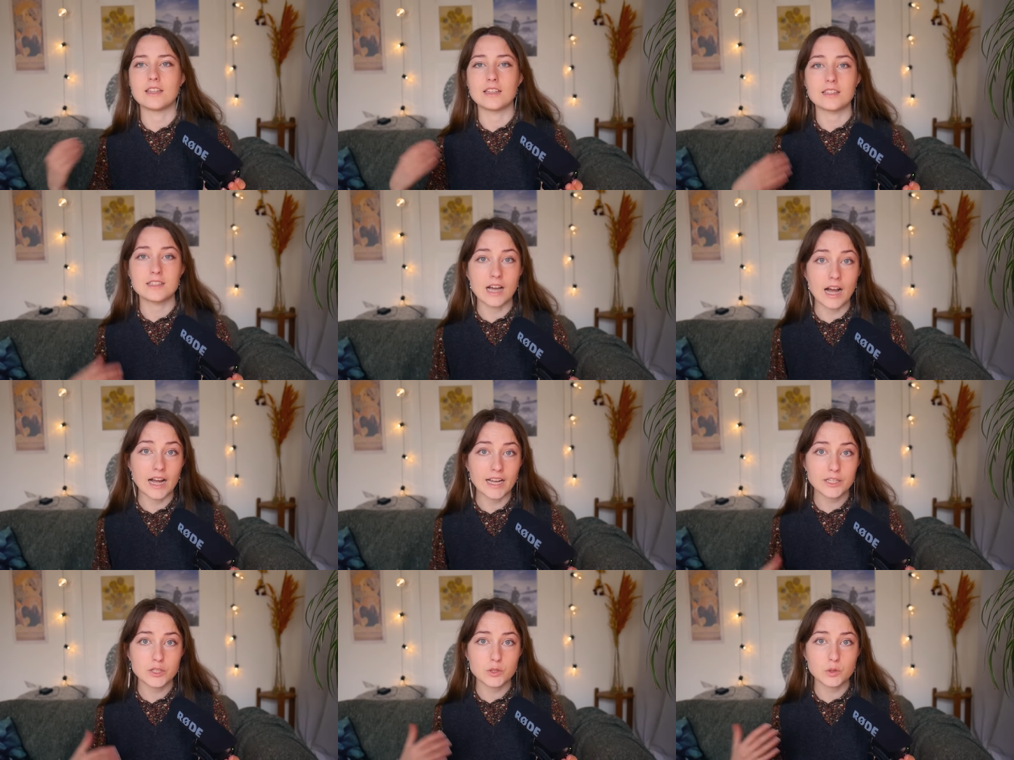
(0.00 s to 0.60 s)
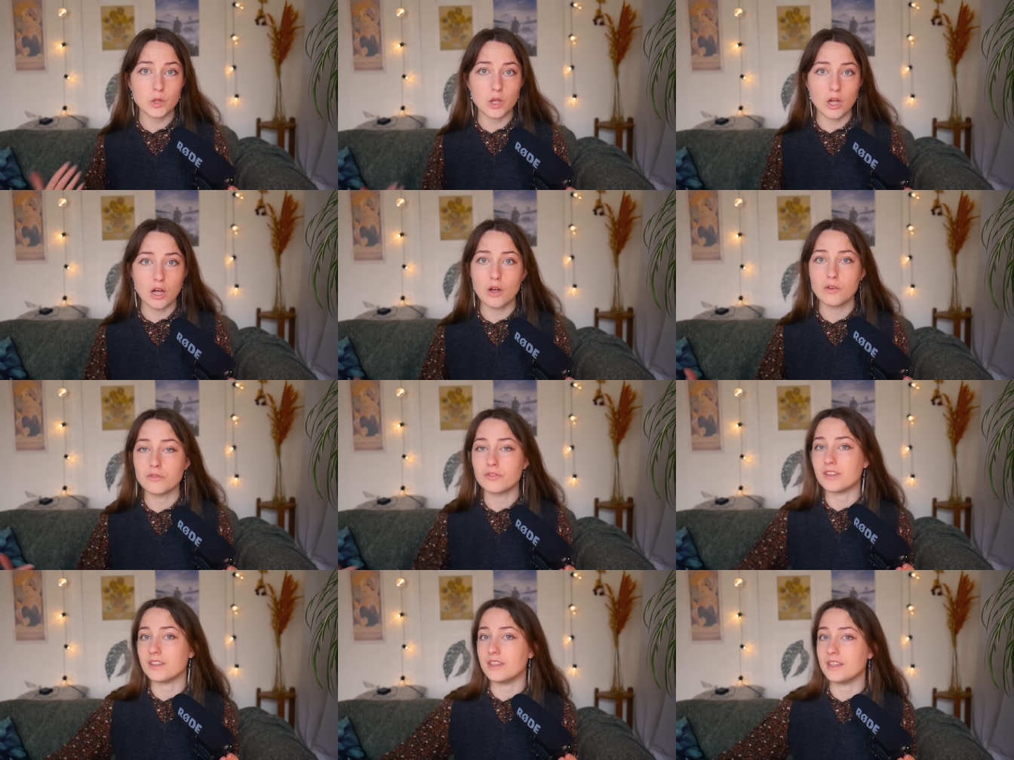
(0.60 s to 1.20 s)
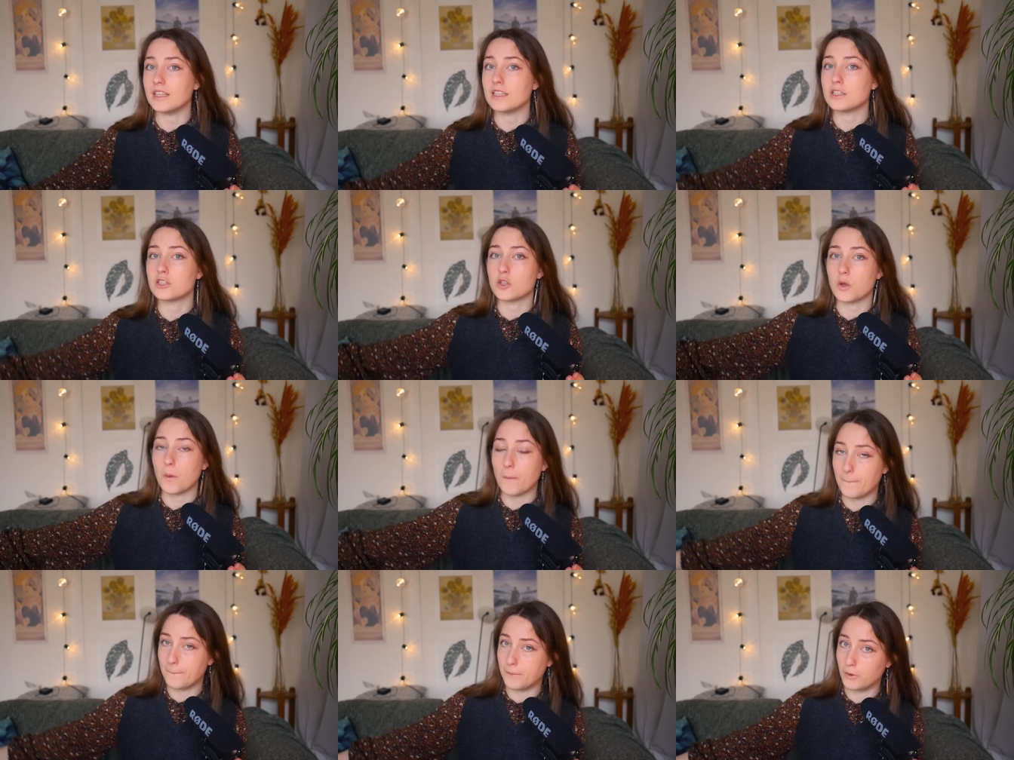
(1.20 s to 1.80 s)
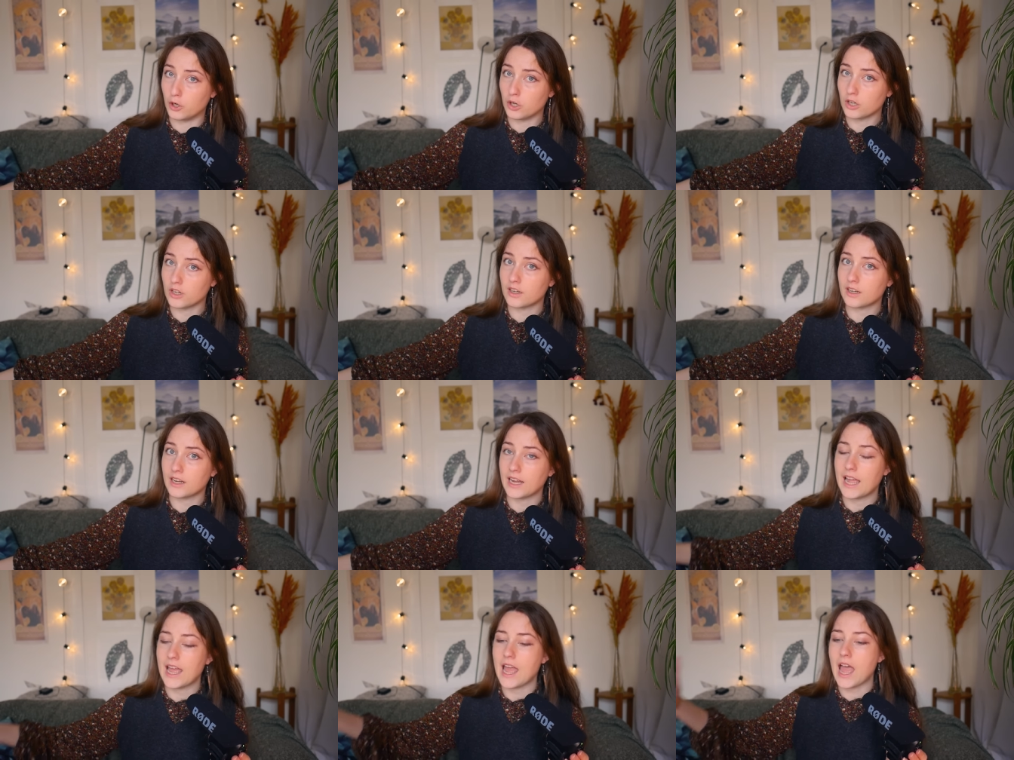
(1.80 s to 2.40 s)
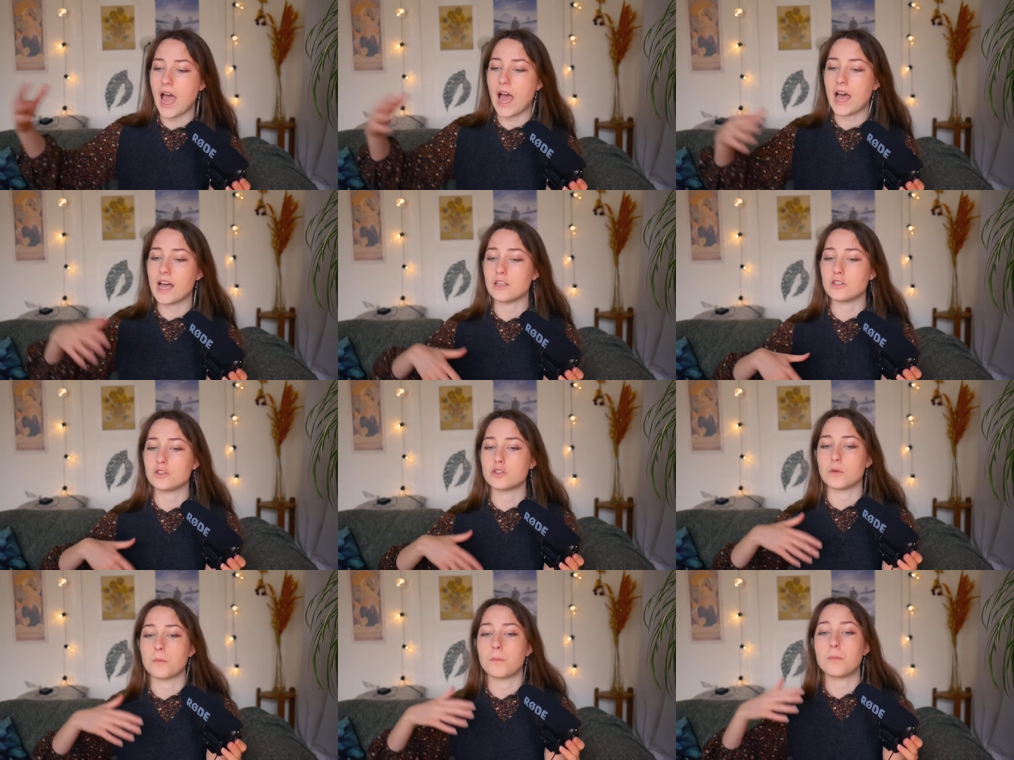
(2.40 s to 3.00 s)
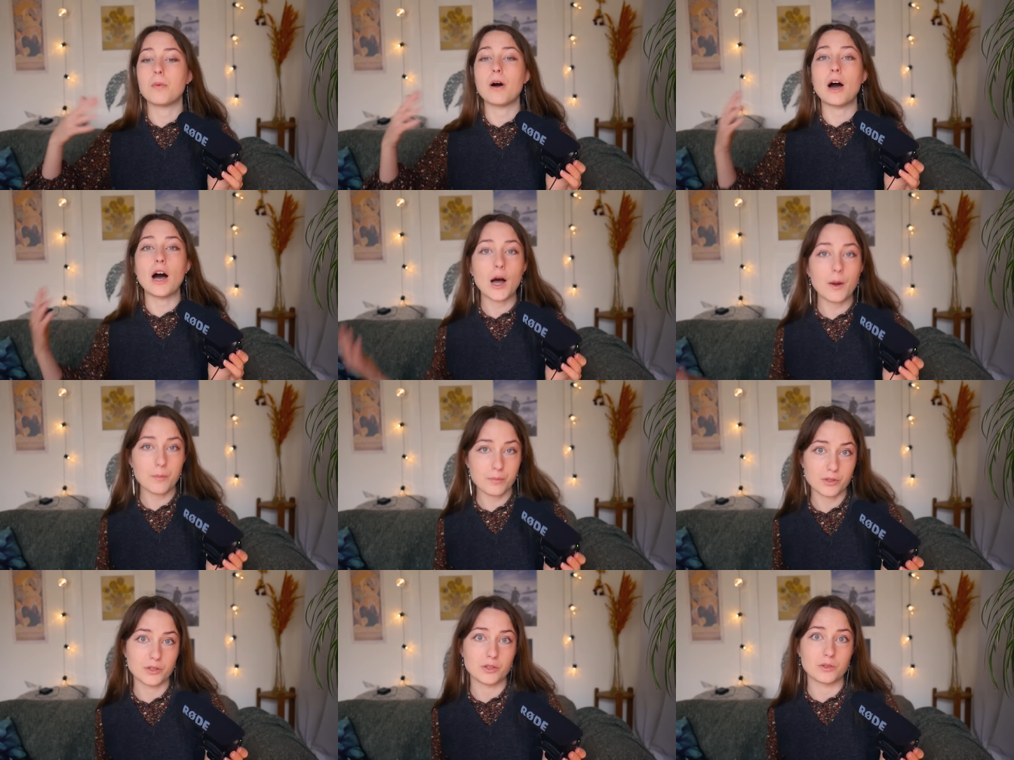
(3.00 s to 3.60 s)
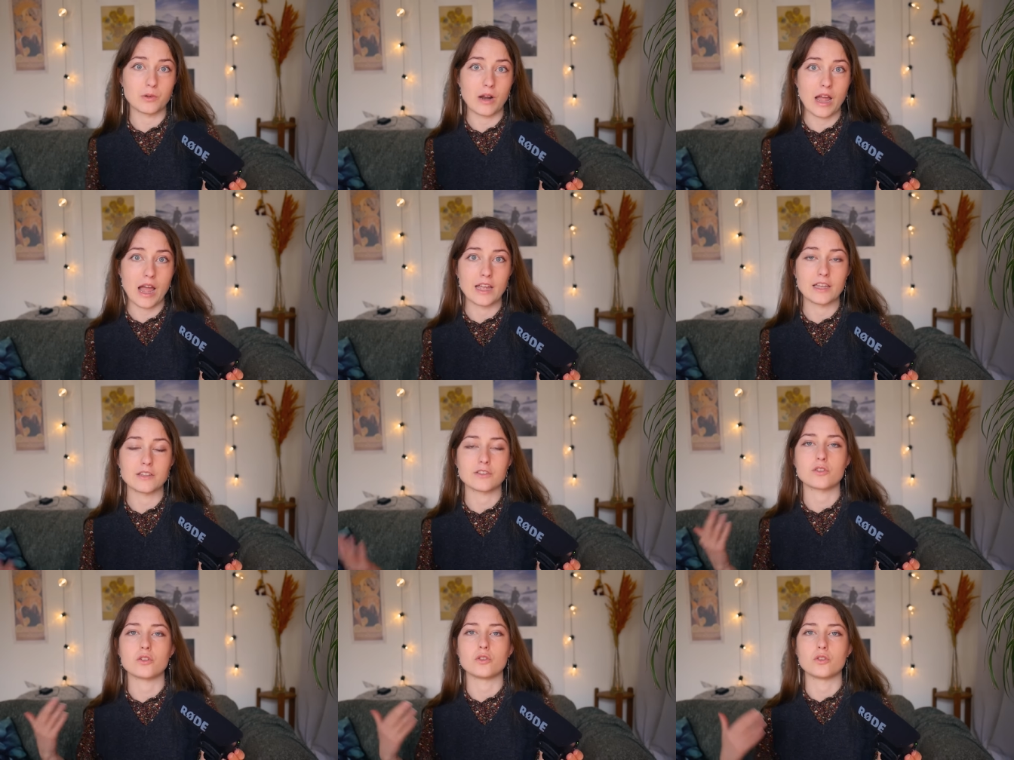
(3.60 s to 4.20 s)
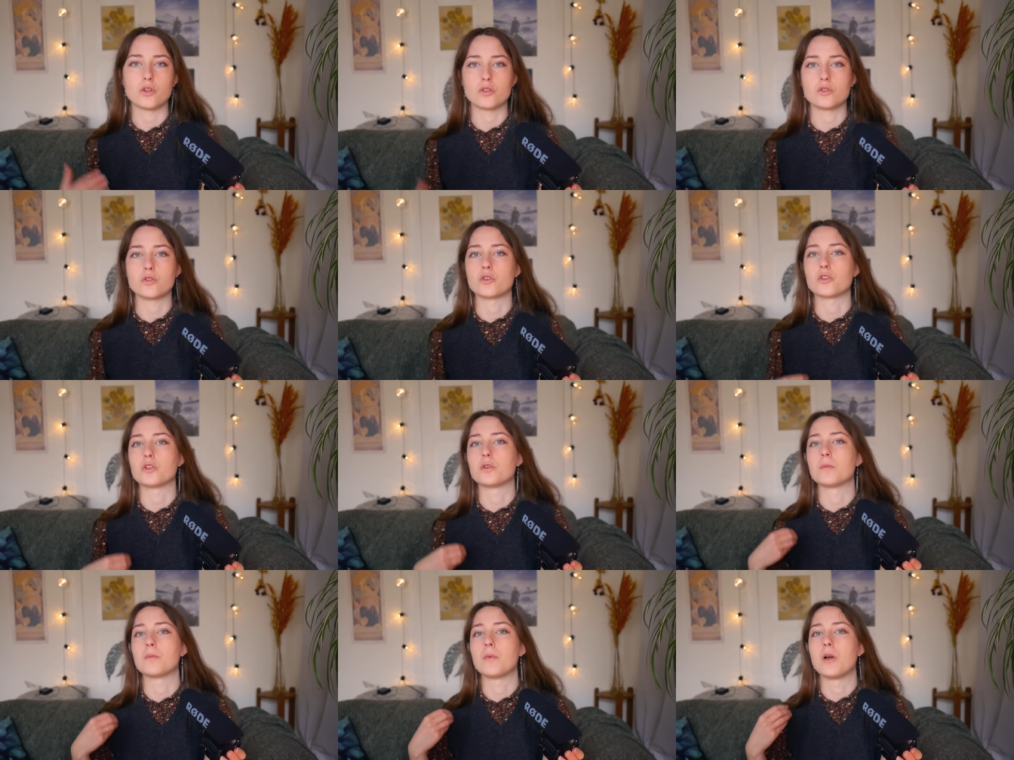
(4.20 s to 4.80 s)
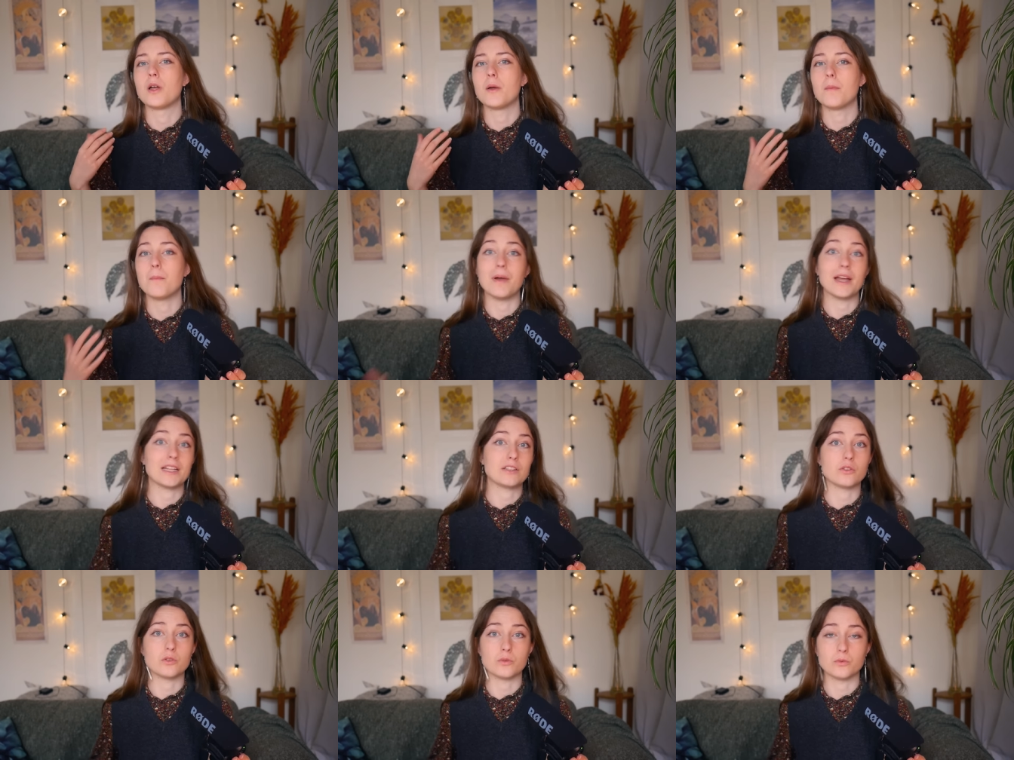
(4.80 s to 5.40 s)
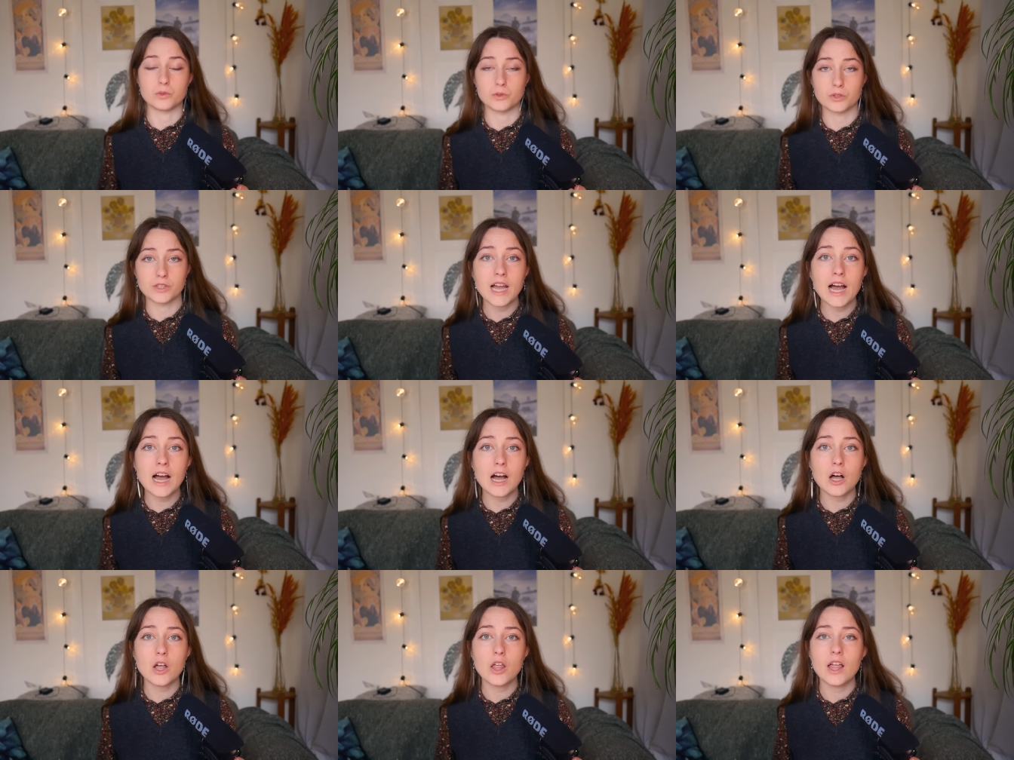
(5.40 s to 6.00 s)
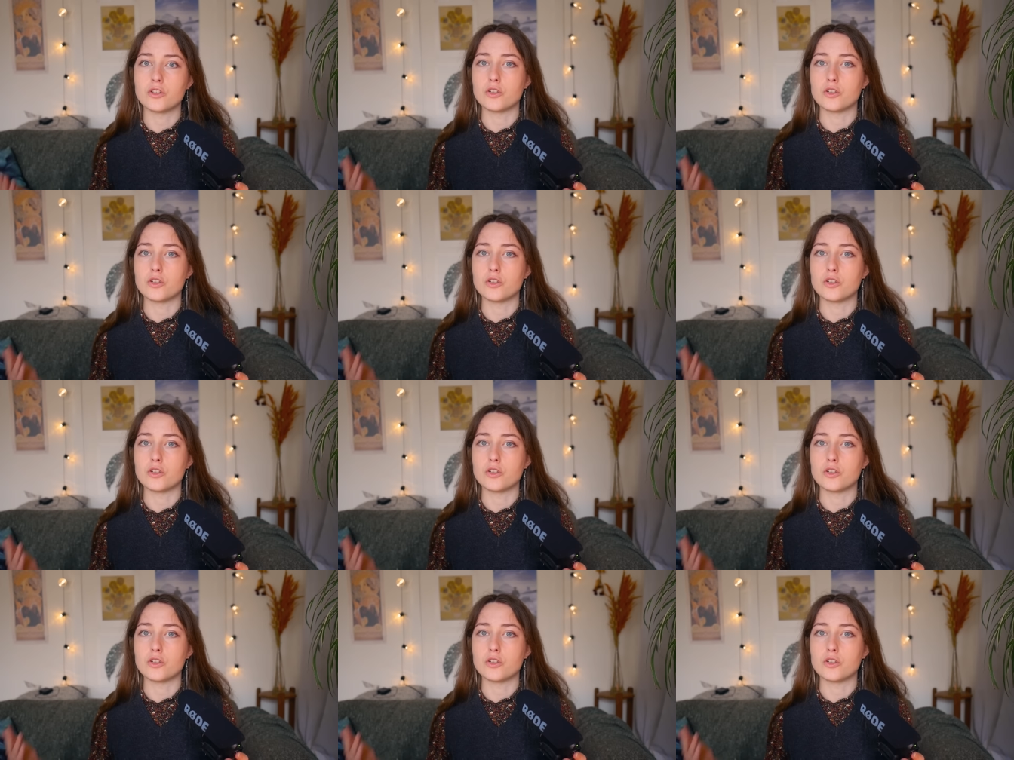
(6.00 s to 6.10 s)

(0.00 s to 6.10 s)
The title of this book has popularized the term Battle Royale.